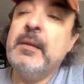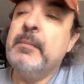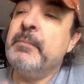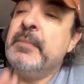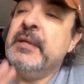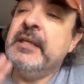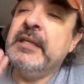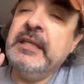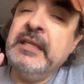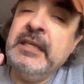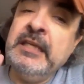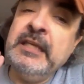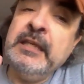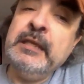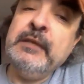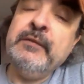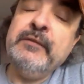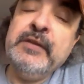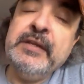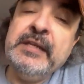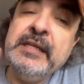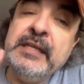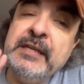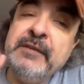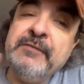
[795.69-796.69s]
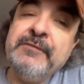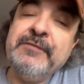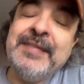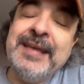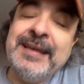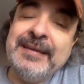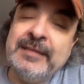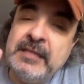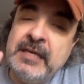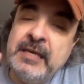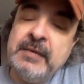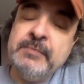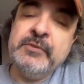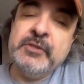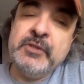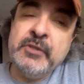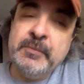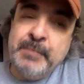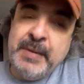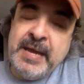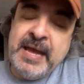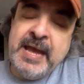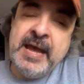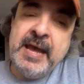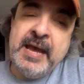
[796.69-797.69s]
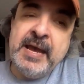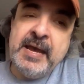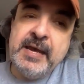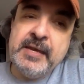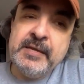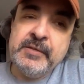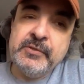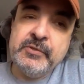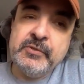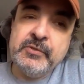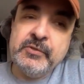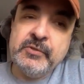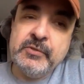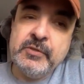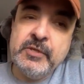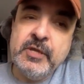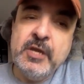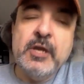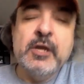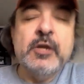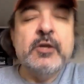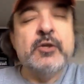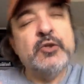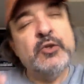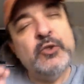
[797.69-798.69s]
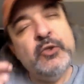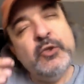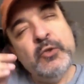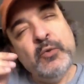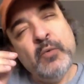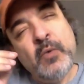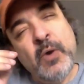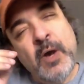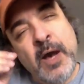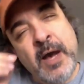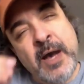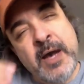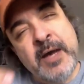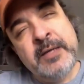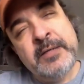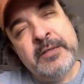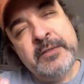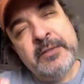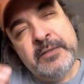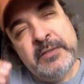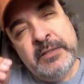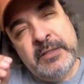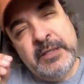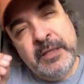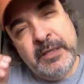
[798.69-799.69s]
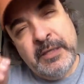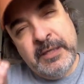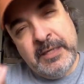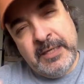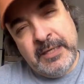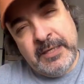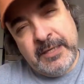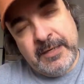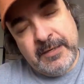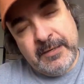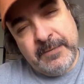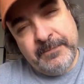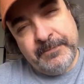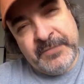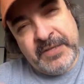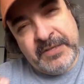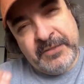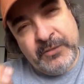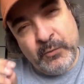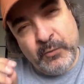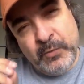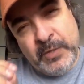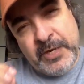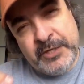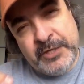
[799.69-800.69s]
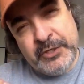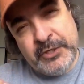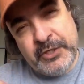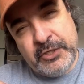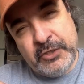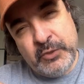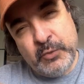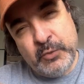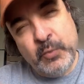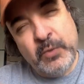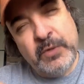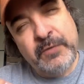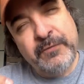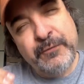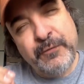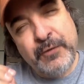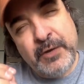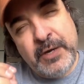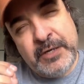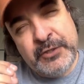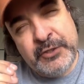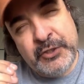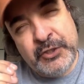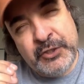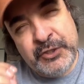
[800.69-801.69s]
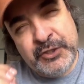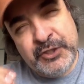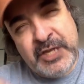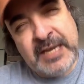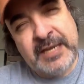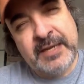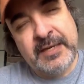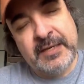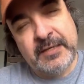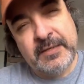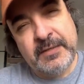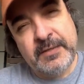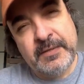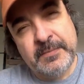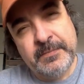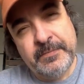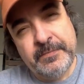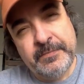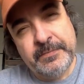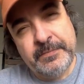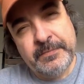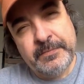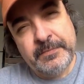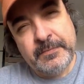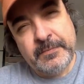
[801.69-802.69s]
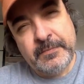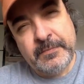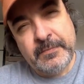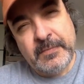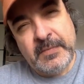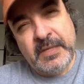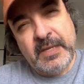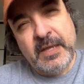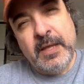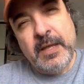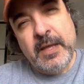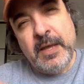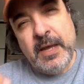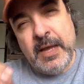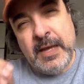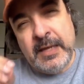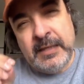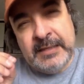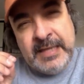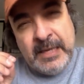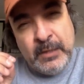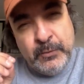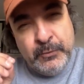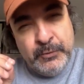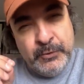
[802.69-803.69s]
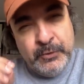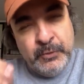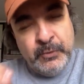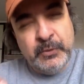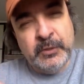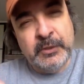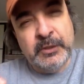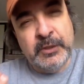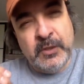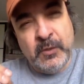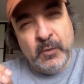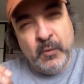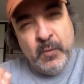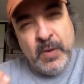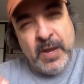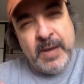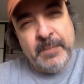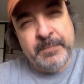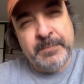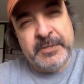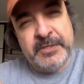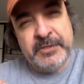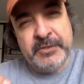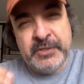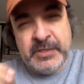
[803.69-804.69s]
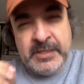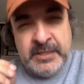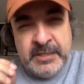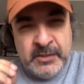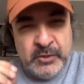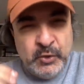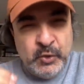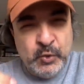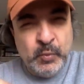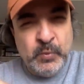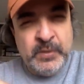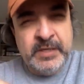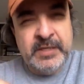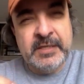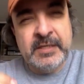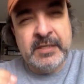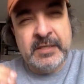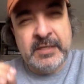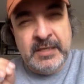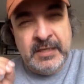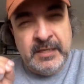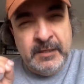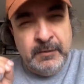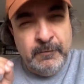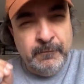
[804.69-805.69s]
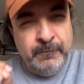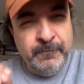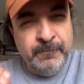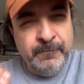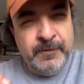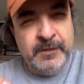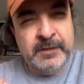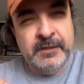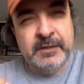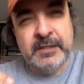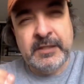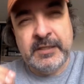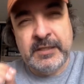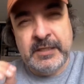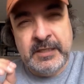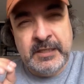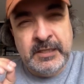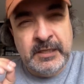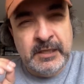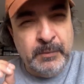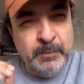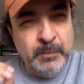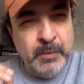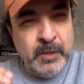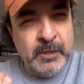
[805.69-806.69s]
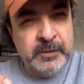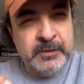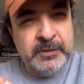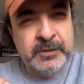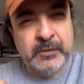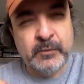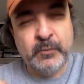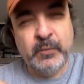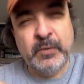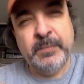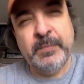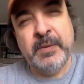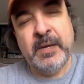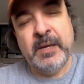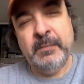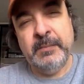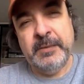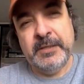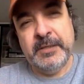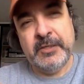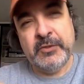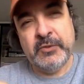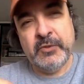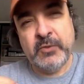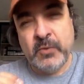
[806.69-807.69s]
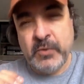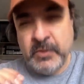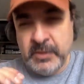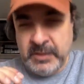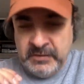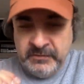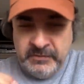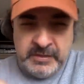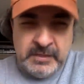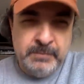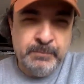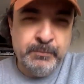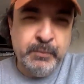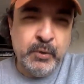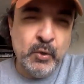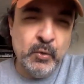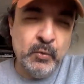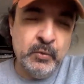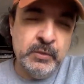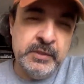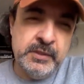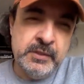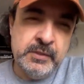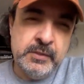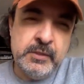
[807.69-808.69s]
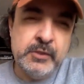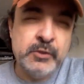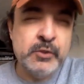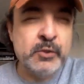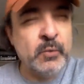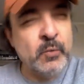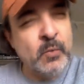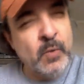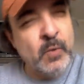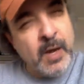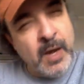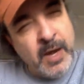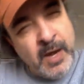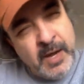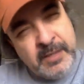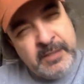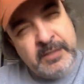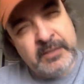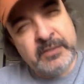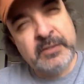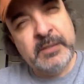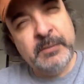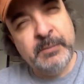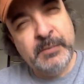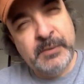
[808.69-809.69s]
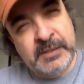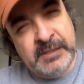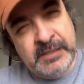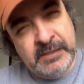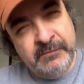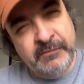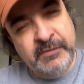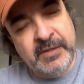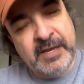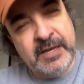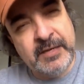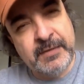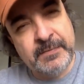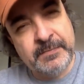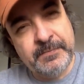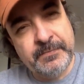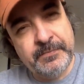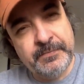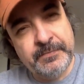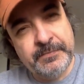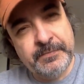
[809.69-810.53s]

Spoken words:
But even if that comes to pass, do you honestly think that the Russians would for a second allow nuclear weapons in Sweden, in Finland, in the Baltic republics, or even in Poland? Do you honestly believe that?